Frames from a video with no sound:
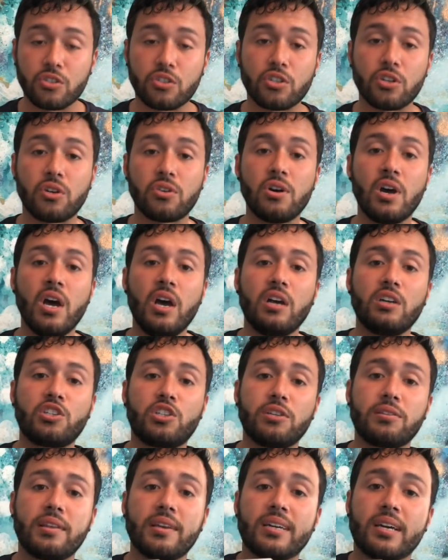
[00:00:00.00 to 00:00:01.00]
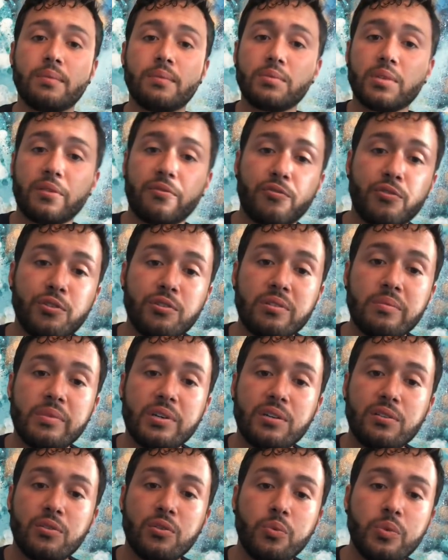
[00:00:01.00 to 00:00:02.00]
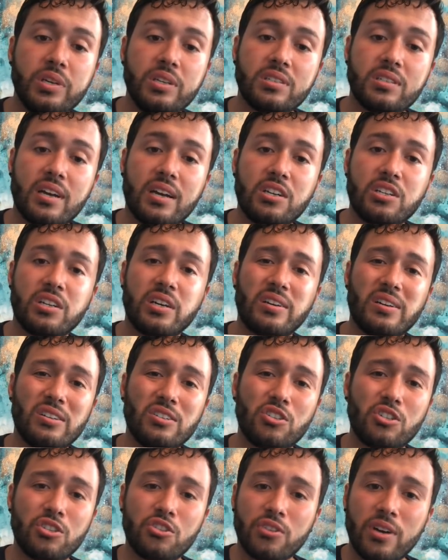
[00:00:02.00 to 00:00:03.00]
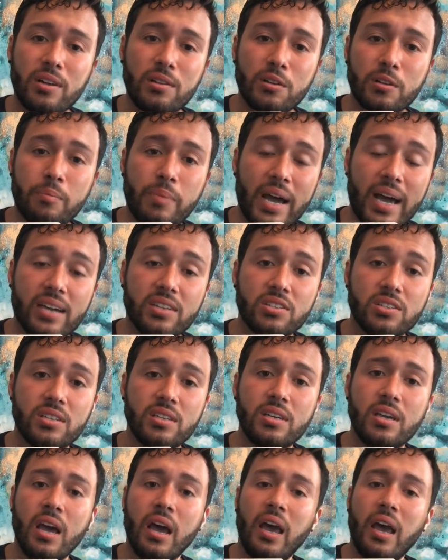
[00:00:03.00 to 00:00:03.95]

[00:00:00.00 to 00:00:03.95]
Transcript: So shit that comes up for you in the middle of the week, Sagittarius, just try to look past it